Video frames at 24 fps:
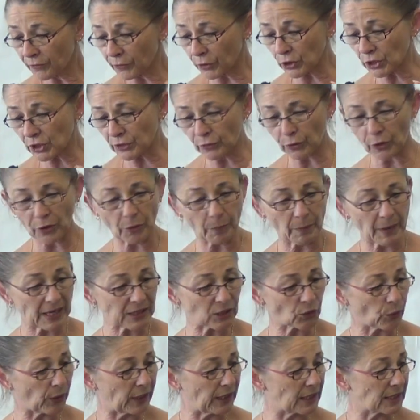first of all, the
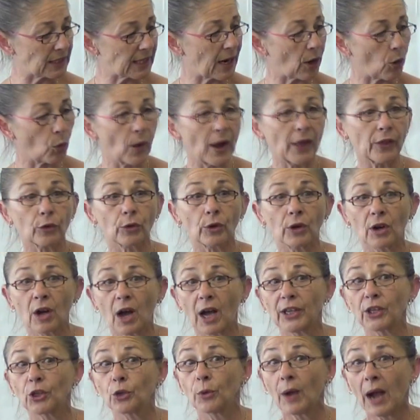best way to tell whether or
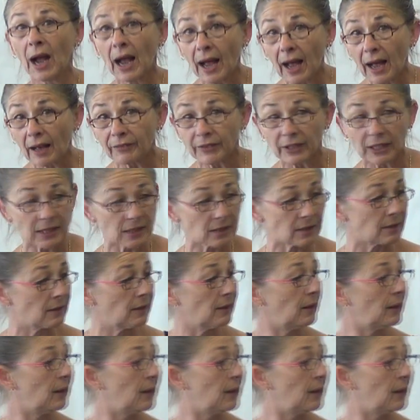not you have it